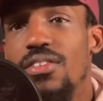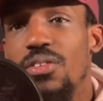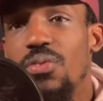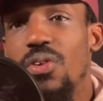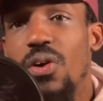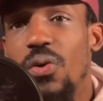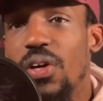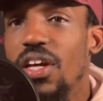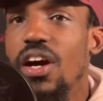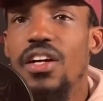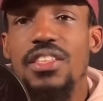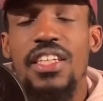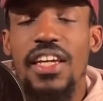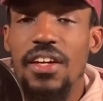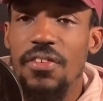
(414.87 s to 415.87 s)
And y'all
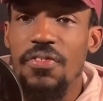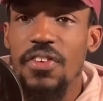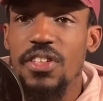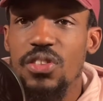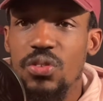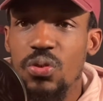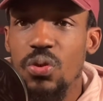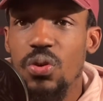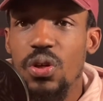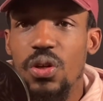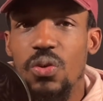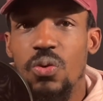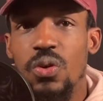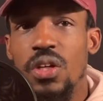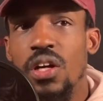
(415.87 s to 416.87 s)
take offense to it,
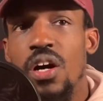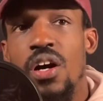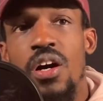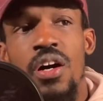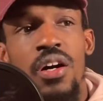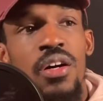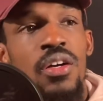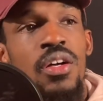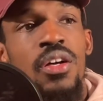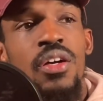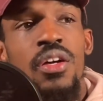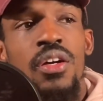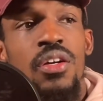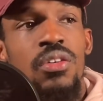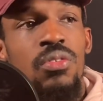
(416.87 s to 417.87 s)
or y'all,
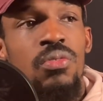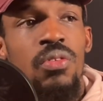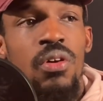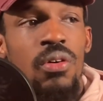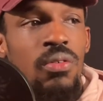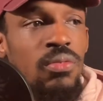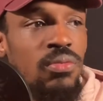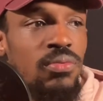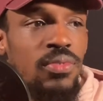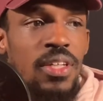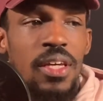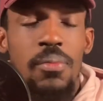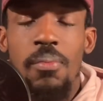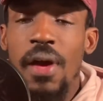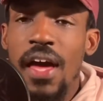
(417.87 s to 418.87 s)

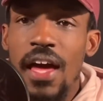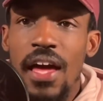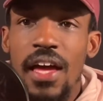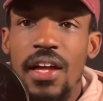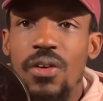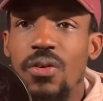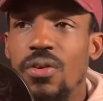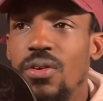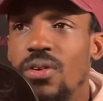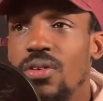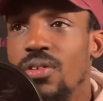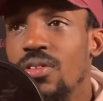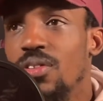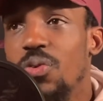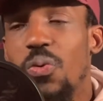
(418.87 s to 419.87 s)
get mad, or
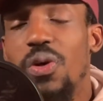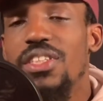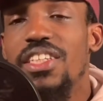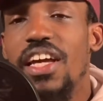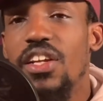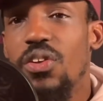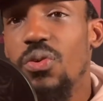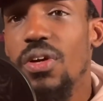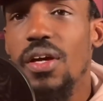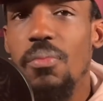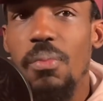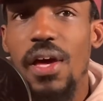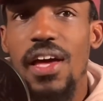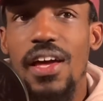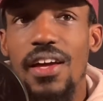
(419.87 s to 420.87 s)
the ones that do get
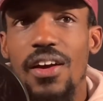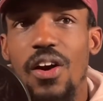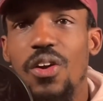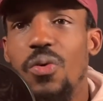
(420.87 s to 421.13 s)
mad are the